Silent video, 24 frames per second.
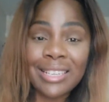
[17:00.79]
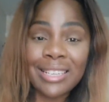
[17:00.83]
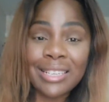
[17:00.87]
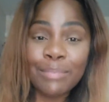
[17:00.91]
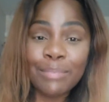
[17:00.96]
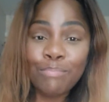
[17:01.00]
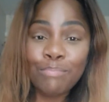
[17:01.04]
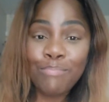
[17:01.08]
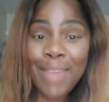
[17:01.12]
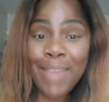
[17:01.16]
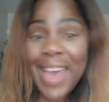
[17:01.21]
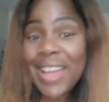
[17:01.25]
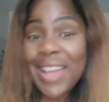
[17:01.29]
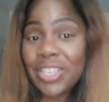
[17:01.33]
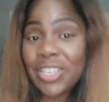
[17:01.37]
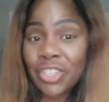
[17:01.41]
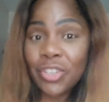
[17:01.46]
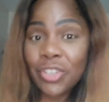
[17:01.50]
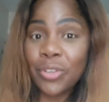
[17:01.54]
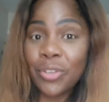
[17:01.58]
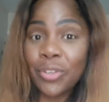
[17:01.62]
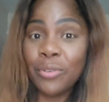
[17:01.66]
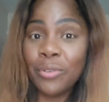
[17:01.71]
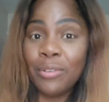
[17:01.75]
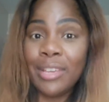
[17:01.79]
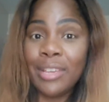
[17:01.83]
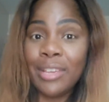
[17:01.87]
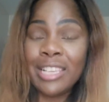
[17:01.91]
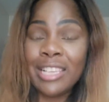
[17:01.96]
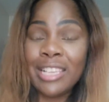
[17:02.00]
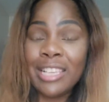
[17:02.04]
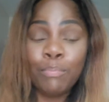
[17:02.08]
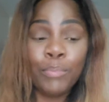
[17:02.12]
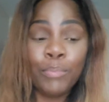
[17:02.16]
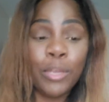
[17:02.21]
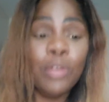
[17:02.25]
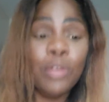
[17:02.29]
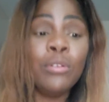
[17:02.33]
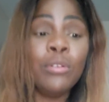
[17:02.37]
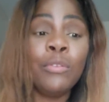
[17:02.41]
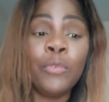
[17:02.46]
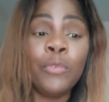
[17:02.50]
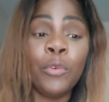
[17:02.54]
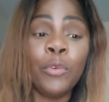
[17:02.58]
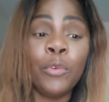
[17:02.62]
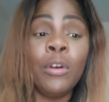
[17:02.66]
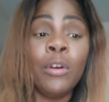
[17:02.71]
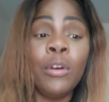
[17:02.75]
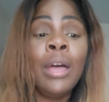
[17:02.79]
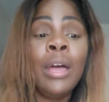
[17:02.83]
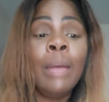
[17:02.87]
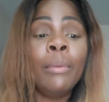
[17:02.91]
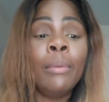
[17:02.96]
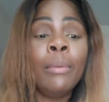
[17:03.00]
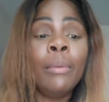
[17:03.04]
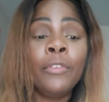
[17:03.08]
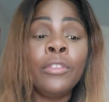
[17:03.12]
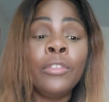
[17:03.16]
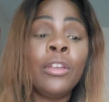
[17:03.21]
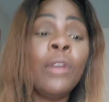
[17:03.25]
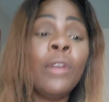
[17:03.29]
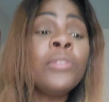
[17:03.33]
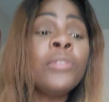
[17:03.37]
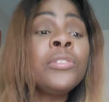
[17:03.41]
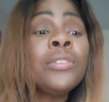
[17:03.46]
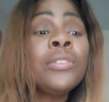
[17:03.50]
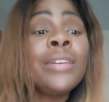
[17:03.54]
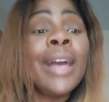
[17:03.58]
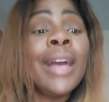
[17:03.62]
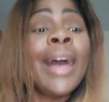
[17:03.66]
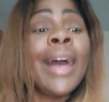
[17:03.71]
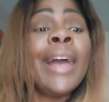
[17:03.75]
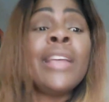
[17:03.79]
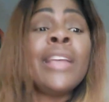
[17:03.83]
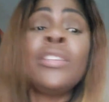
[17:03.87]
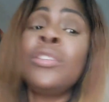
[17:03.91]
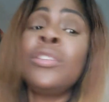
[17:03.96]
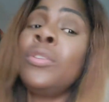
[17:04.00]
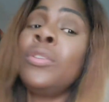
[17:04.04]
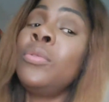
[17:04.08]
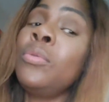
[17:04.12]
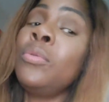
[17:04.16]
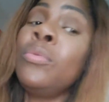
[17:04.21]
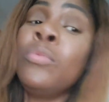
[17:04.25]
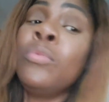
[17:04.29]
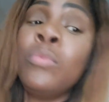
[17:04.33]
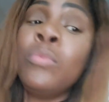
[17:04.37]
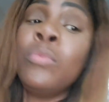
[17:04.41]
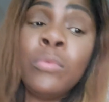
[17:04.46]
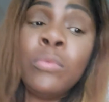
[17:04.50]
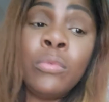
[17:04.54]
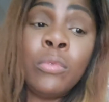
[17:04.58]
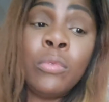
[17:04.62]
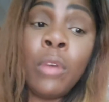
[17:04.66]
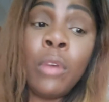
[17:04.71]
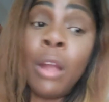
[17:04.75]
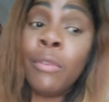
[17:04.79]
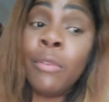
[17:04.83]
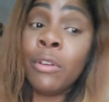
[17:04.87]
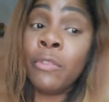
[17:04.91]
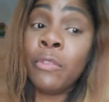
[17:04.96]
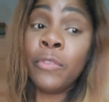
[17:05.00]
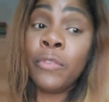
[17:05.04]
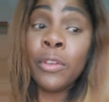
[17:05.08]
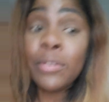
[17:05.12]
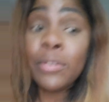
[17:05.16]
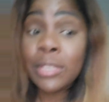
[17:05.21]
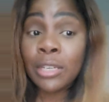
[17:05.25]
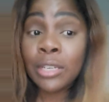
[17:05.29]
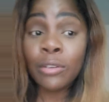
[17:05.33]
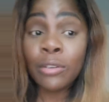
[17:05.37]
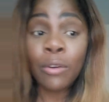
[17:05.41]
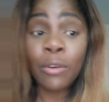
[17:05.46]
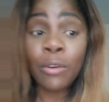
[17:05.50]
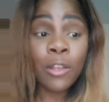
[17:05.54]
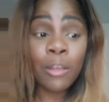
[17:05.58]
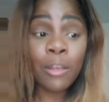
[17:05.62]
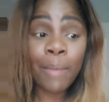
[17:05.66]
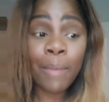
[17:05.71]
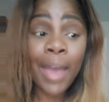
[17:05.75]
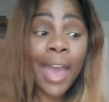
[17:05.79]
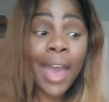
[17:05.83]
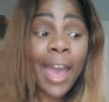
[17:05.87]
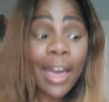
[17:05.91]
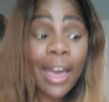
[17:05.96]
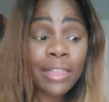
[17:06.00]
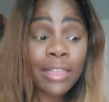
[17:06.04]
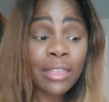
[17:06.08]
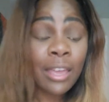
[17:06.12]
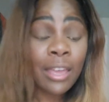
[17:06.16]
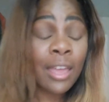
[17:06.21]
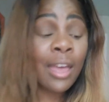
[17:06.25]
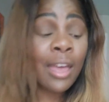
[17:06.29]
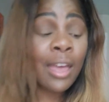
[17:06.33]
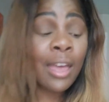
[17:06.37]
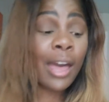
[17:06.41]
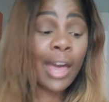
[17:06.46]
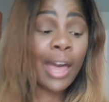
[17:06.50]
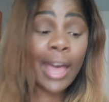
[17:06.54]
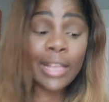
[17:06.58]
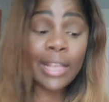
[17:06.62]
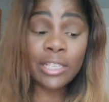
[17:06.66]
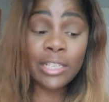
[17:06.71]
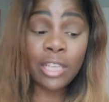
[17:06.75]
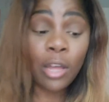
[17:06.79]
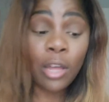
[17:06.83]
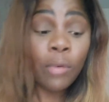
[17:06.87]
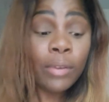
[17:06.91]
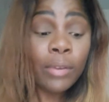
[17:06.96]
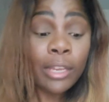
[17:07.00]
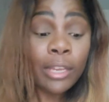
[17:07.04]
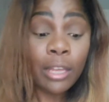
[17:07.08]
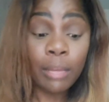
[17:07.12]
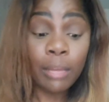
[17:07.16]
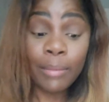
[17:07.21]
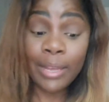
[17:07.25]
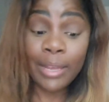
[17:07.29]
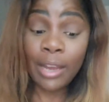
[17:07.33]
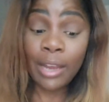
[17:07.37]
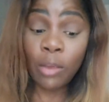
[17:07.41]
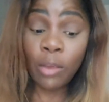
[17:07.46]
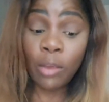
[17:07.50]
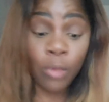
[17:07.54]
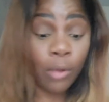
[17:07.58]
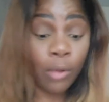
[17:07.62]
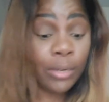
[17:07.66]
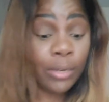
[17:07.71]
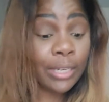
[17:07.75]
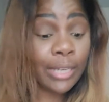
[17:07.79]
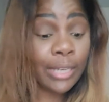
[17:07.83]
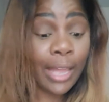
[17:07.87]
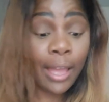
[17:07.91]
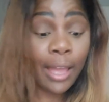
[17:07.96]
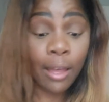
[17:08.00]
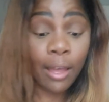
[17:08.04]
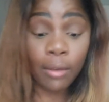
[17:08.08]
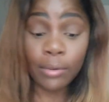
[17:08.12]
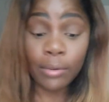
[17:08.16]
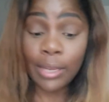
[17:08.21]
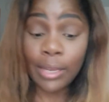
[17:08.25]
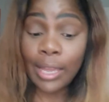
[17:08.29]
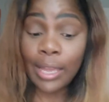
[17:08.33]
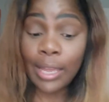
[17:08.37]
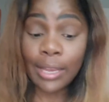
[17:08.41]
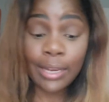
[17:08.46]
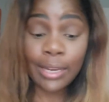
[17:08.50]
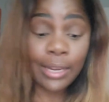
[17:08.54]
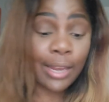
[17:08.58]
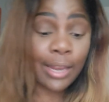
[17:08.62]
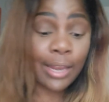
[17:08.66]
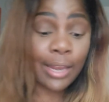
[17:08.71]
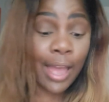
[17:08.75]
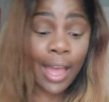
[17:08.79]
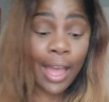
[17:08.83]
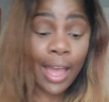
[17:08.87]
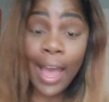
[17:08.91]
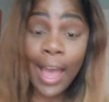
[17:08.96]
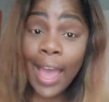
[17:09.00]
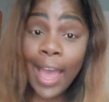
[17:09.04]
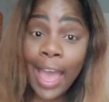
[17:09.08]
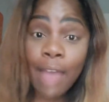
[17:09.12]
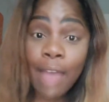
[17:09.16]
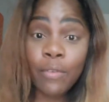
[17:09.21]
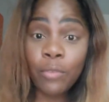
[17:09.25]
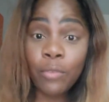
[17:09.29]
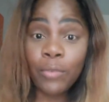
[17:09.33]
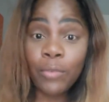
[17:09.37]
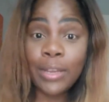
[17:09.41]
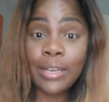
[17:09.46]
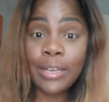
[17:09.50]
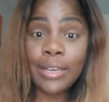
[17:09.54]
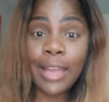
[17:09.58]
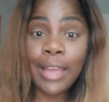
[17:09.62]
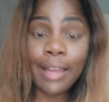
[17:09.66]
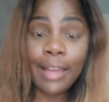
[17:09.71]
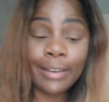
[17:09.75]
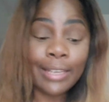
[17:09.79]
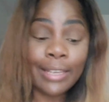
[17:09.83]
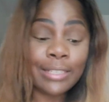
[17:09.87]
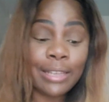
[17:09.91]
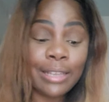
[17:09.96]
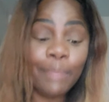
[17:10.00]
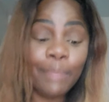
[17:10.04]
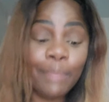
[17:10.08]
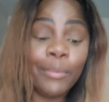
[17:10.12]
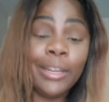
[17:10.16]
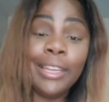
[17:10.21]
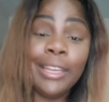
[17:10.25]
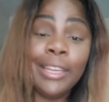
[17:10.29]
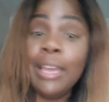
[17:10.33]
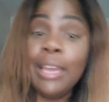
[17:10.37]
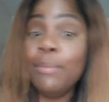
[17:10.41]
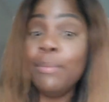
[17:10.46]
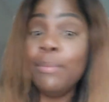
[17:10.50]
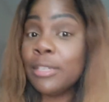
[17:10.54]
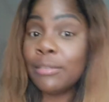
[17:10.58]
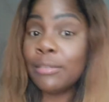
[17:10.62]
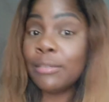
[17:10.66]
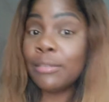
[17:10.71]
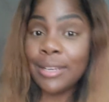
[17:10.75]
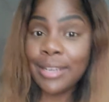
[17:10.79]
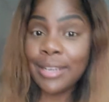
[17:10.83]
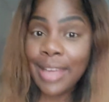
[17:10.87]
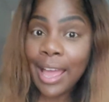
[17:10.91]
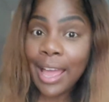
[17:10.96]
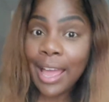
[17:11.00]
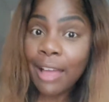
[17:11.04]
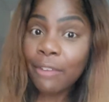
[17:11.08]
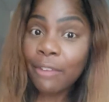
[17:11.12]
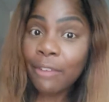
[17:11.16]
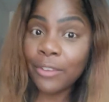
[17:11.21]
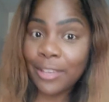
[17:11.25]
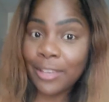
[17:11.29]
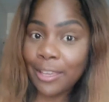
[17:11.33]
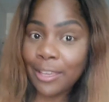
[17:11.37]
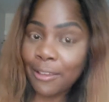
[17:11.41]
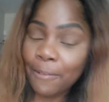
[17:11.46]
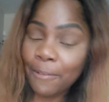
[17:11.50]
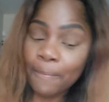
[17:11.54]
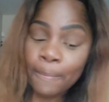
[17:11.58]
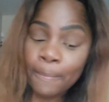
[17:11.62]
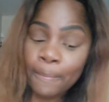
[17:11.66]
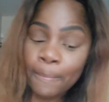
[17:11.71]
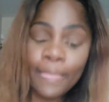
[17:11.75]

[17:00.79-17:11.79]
It's magical. It's beautiful. But for those of you guys who are refusing to go on your path, I told him and I wrote it down and I have it written down. I said, I'm going to keep this written down for you.